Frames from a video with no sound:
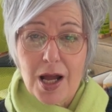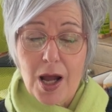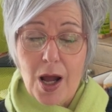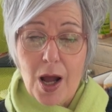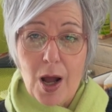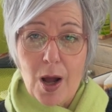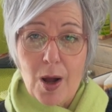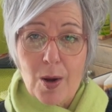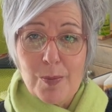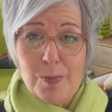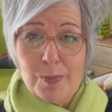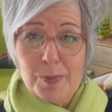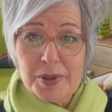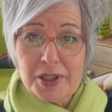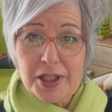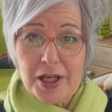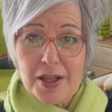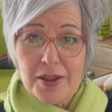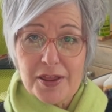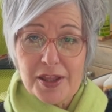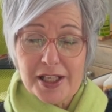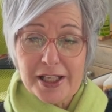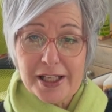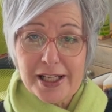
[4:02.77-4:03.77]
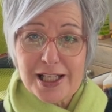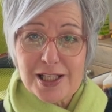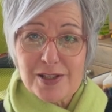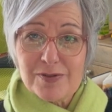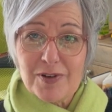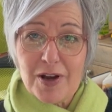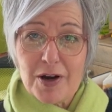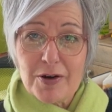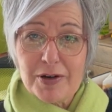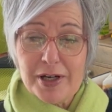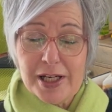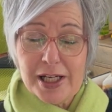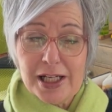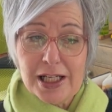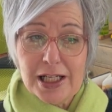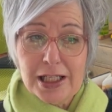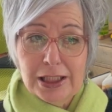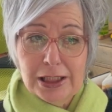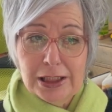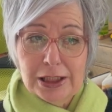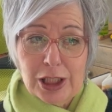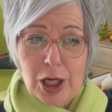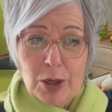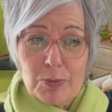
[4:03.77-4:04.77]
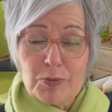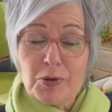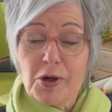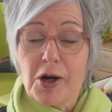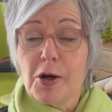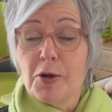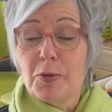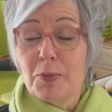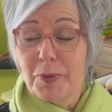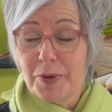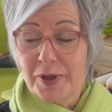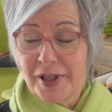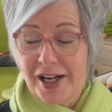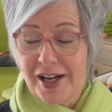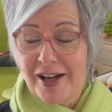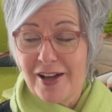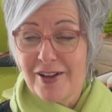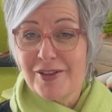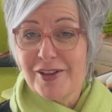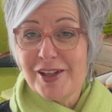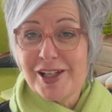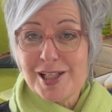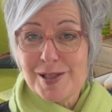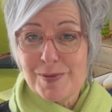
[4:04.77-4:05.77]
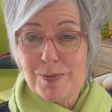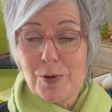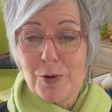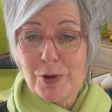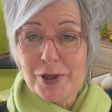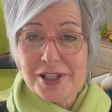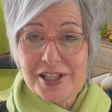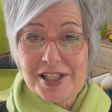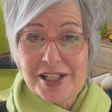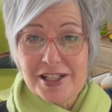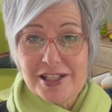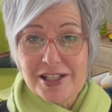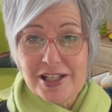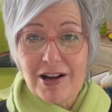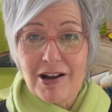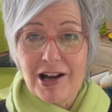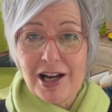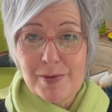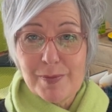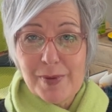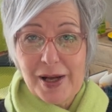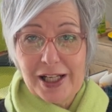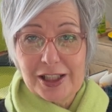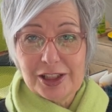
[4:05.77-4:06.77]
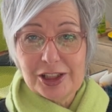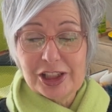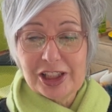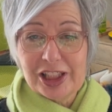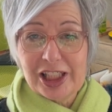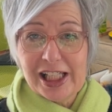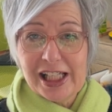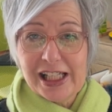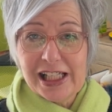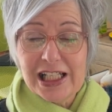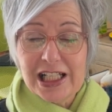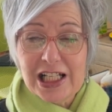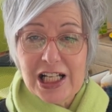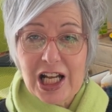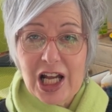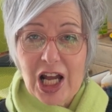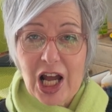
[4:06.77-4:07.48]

Um, but I think it's very appropriate at this point in time, actually,